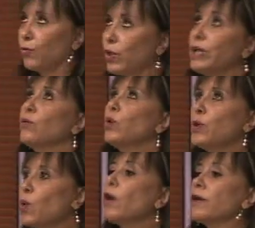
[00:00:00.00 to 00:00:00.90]
we, we
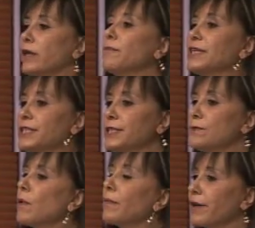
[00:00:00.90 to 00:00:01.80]
work in
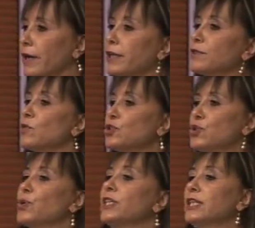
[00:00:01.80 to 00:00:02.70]
machismo and marianismo
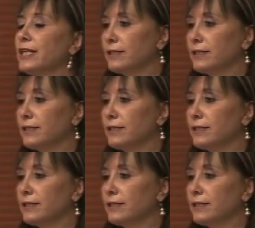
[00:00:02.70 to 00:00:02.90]
during the